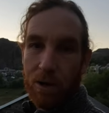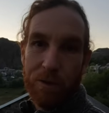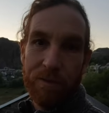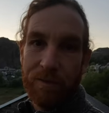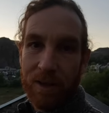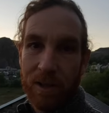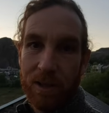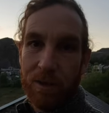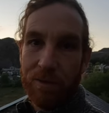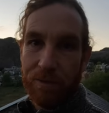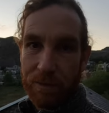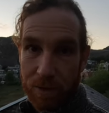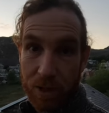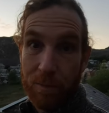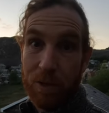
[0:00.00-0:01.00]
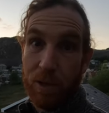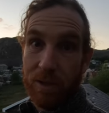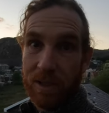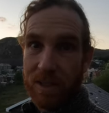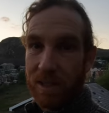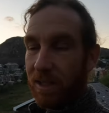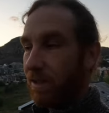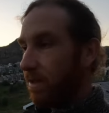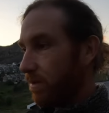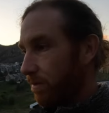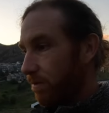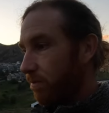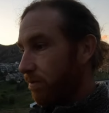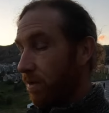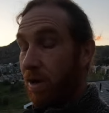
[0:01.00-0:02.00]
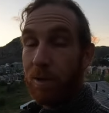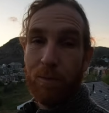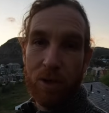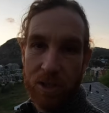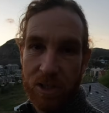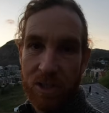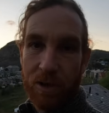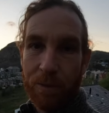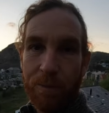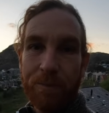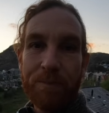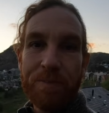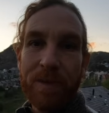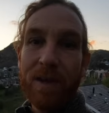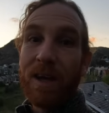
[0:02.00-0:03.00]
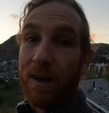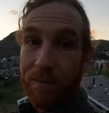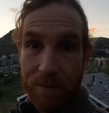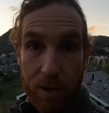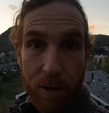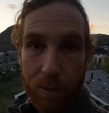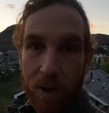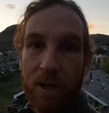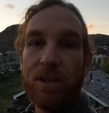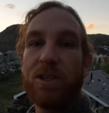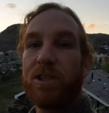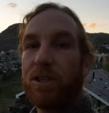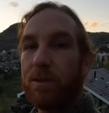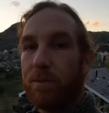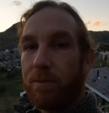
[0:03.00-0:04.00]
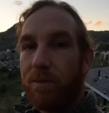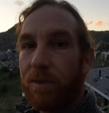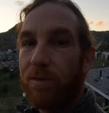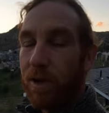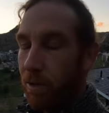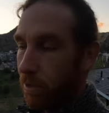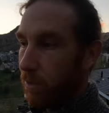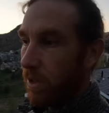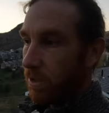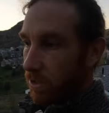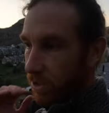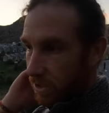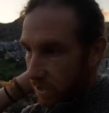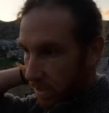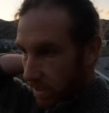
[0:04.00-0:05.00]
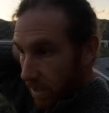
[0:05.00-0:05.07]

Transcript: whole feel of community, very much so, and very Welsh, very Welsh.